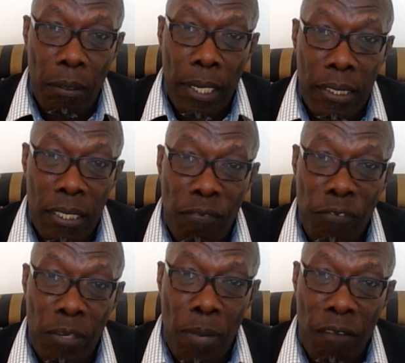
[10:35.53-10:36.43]
getting the
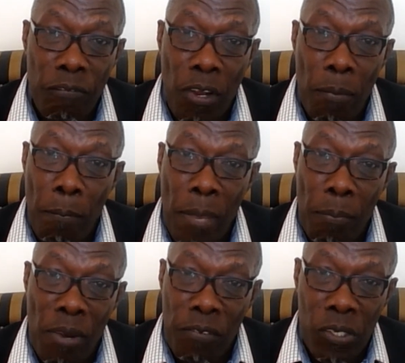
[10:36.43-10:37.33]
feedback from a
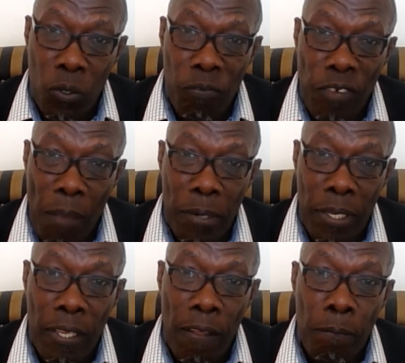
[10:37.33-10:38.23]
member of his own
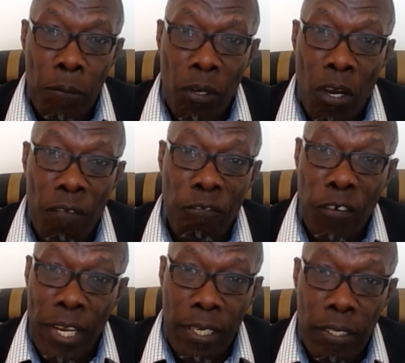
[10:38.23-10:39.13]
family,
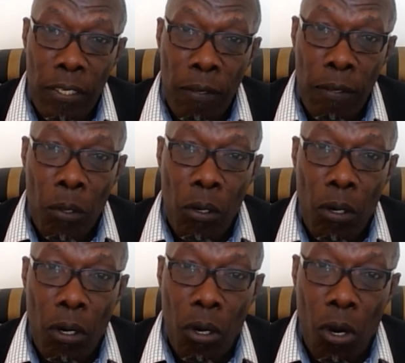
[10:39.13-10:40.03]
friend,
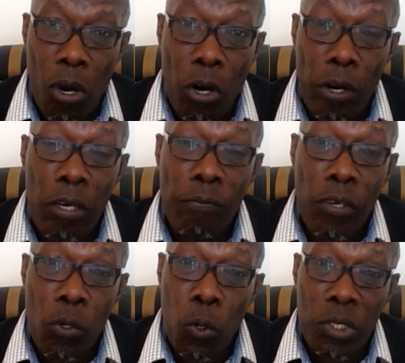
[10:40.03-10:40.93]
or the
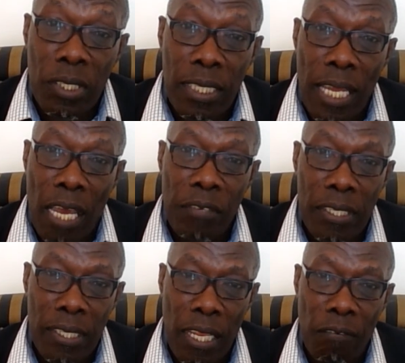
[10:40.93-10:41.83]
coaching staff
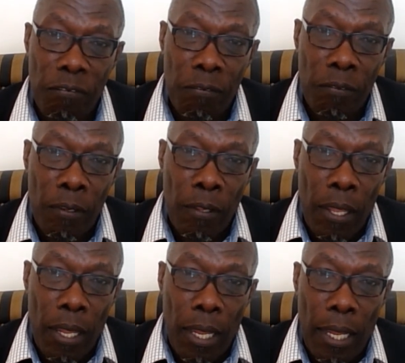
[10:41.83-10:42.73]
itself.
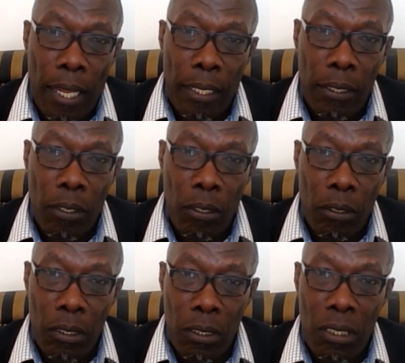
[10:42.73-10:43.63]
And
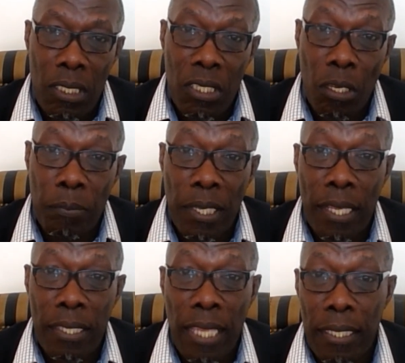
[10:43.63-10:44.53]
this is something
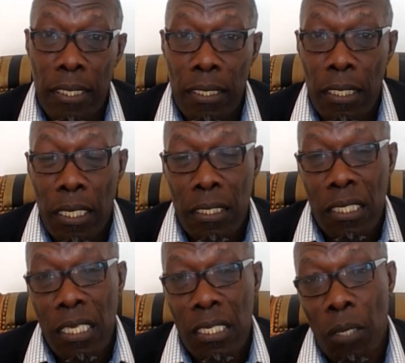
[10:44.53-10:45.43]
exciting,
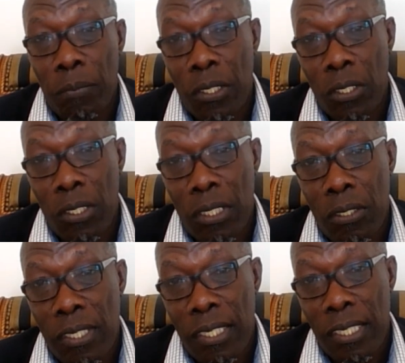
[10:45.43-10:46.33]
this is something
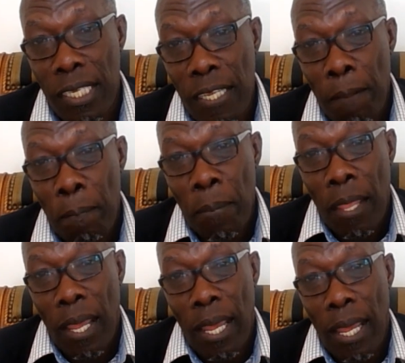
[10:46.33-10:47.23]
to see,
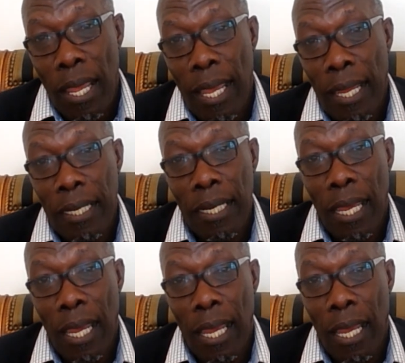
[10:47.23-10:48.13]
and
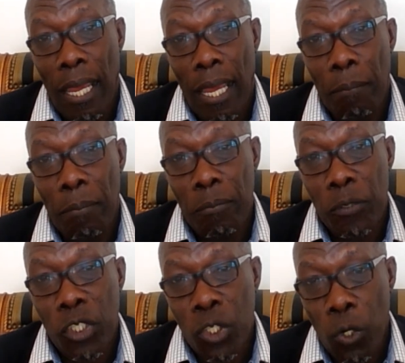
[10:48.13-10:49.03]
I'm
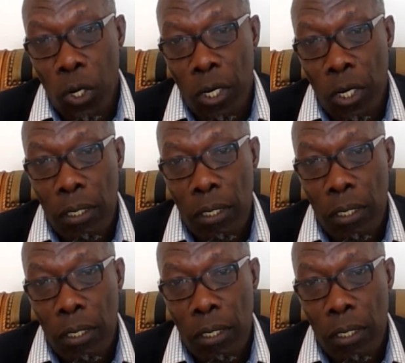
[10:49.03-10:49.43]
sure